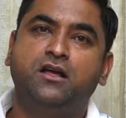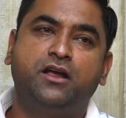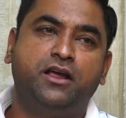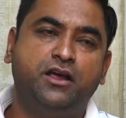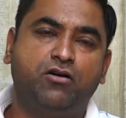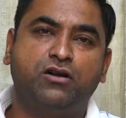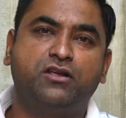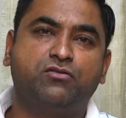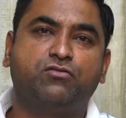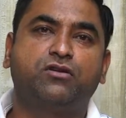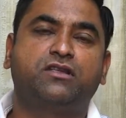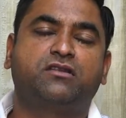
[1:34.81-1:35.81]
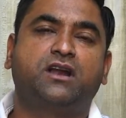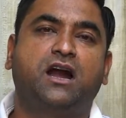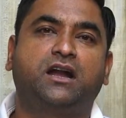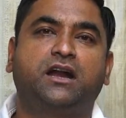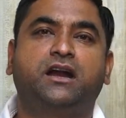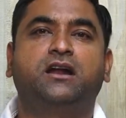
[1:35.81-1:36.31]
He on his own
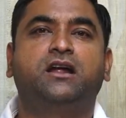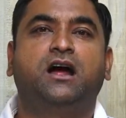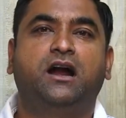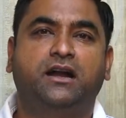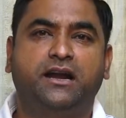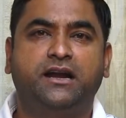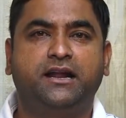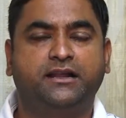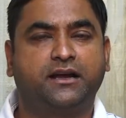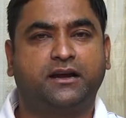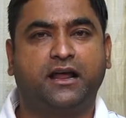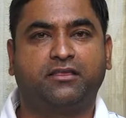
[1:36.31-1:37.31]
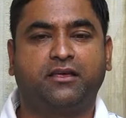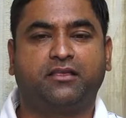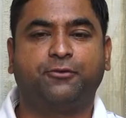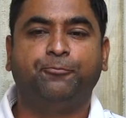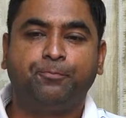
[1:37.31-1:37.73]
started attending the classes.